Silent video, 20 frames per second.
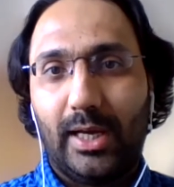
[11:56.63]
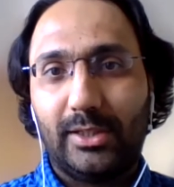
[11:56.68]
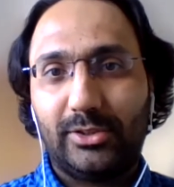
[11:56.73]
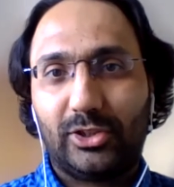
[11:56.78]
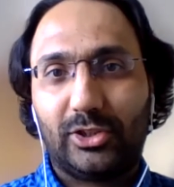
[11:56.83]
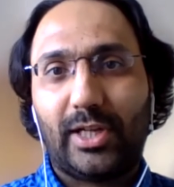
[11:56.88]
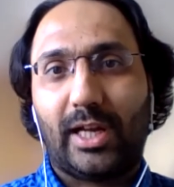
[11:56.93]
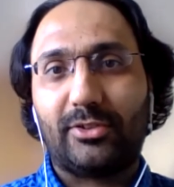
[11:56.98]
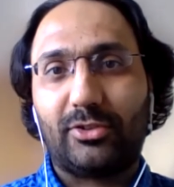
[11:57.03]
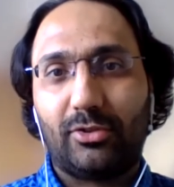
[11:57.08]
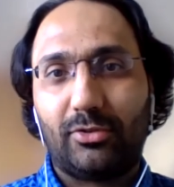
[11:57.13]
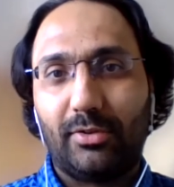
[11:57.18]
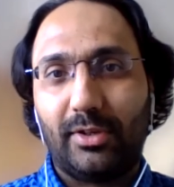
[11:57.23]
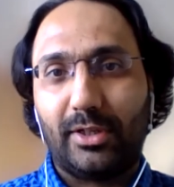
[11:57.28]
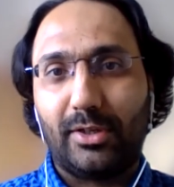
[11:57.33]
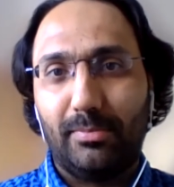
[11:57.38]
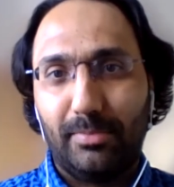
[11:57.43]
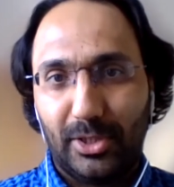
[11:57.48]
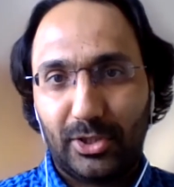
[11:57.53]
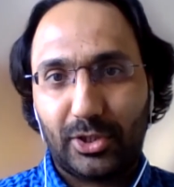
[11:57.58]
statutory
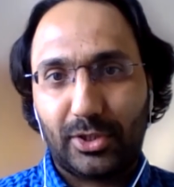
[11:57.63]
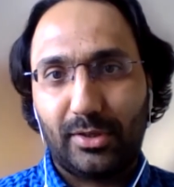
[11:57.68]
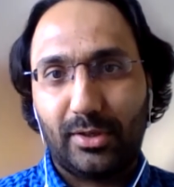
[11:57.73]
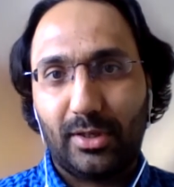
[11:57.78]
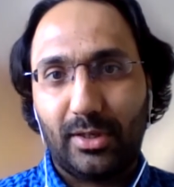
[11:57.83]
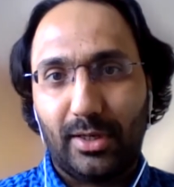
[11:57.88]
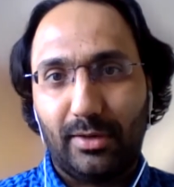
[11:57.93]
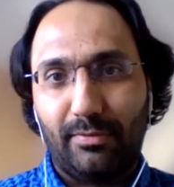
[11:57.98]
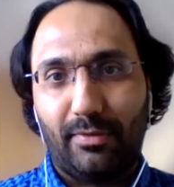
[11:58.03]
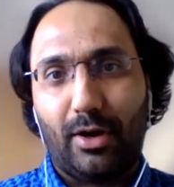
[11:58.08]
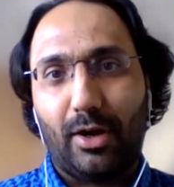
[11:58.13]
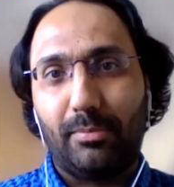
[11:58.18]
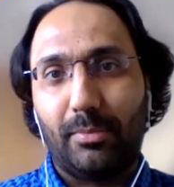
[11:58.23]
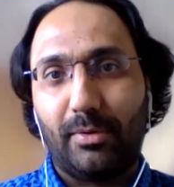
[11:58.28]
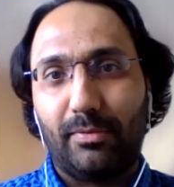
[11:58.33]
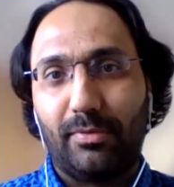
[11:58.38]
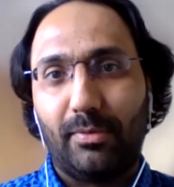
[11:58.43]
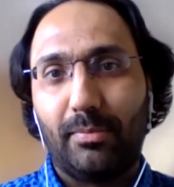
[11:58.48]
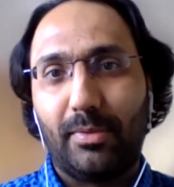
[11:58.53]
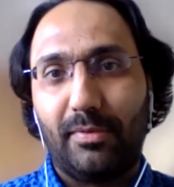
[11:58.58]
commissioner
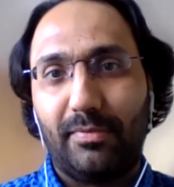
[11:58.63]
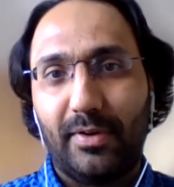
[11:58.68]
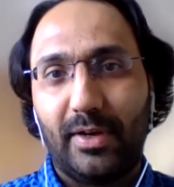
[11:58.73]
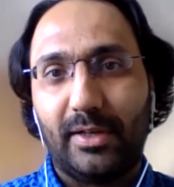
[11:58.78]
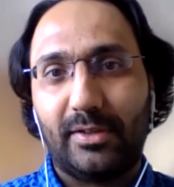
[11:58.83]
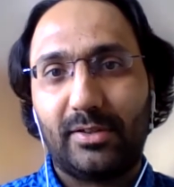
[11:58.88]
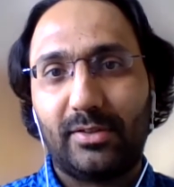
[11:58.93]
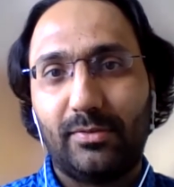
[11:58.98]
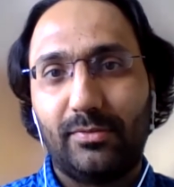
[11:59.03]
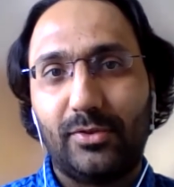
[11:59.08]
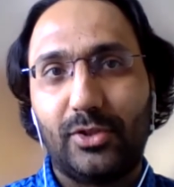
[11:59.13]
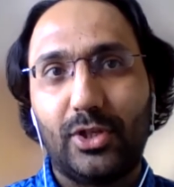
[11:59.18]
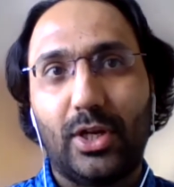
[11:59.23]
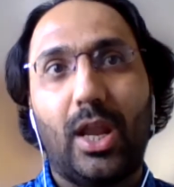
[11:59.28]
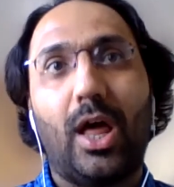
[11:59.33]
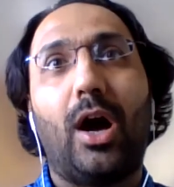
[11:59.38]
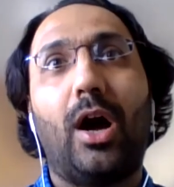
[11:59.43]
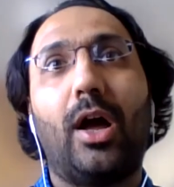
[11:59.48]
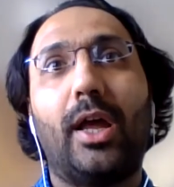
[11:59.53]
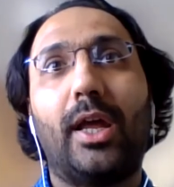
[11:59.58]
environment from the 1st of
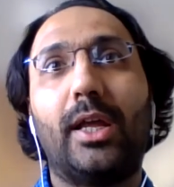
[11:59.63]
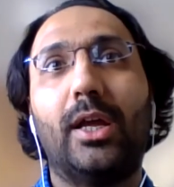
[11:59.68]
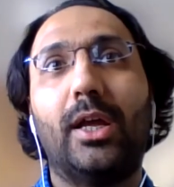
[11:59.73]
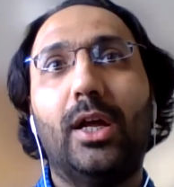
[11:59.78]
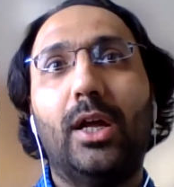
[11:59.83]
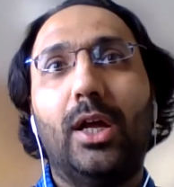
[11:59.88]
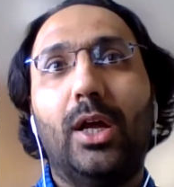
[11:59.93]
July,